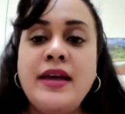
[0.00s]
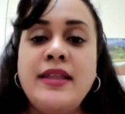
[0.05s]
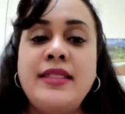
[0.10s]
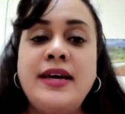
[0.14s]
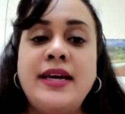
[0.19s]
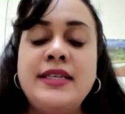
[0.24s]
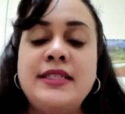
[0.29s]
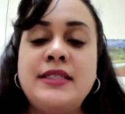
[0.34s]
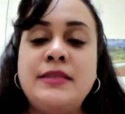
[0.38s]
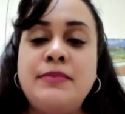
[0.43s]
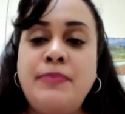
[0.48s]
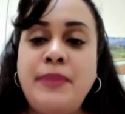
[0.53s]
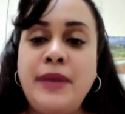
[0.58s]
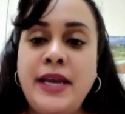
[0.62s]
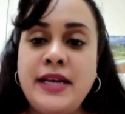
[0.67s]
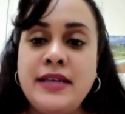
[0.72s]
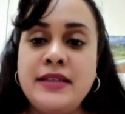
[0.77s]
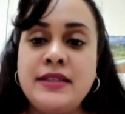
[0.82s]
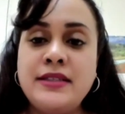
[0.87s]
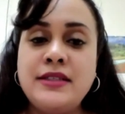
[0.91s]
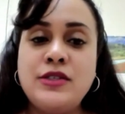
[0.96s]
that is
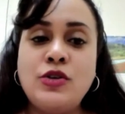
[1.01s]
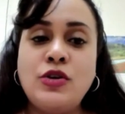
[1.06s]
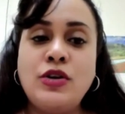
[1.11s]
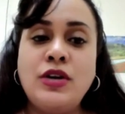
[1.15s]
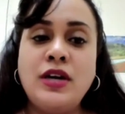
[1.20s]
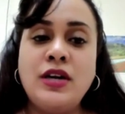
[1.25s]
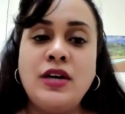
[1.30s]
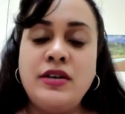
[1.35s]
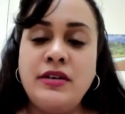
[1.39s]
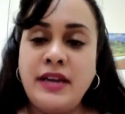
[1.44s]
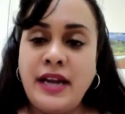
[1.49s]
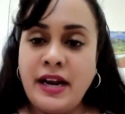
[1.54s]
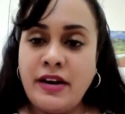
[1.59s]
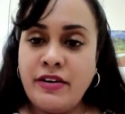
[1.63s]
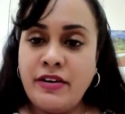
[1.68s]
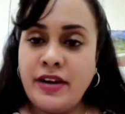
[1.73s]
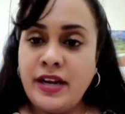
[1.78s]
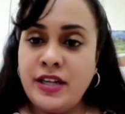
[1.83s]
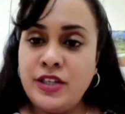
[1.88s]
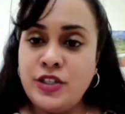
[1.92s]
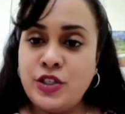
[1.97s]
based on a Good
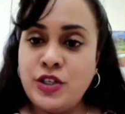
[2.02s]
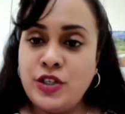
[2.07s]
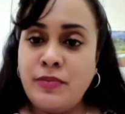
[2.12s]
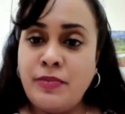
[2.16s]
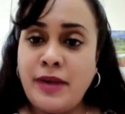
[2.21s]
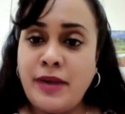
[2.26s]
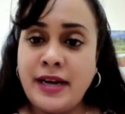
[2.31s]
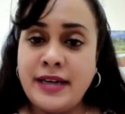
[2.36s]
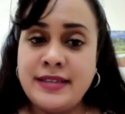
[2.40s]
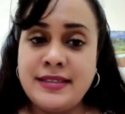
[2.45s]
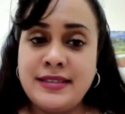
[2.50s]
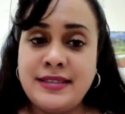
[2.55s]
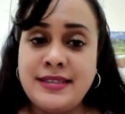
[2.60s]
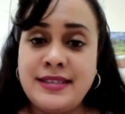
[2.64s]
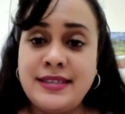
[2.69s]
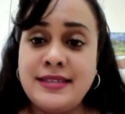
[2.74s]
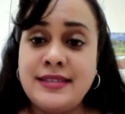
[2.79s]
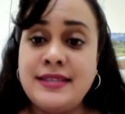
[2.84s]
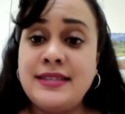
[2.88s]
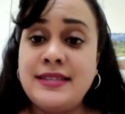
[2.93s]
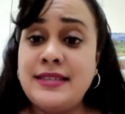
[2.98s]
Agricultural
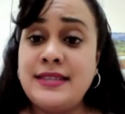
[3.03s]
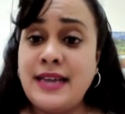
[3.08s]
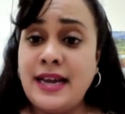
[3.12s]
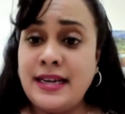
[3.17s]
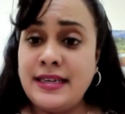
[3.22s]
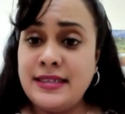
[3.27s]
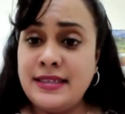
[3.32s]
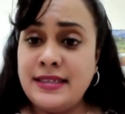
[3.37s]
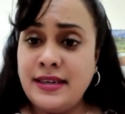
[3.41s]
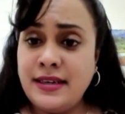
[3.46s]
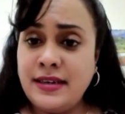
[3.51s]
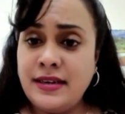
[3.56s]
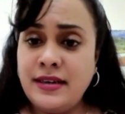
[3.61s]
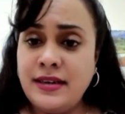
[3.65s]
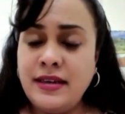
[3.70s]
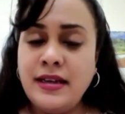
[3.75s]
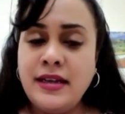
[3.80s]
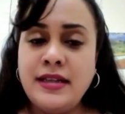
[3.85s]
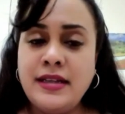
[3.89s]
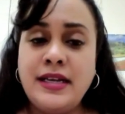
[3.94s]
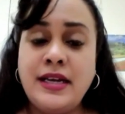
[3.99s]
Practices standard
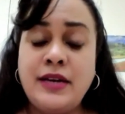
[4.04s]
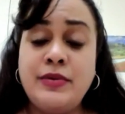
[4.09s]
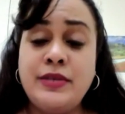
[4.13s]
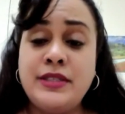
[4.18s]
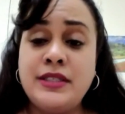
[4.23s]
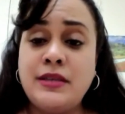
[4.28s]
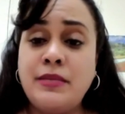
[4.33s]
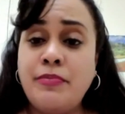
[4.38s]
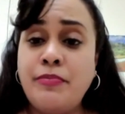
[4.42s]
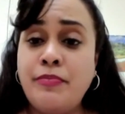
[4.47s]
that was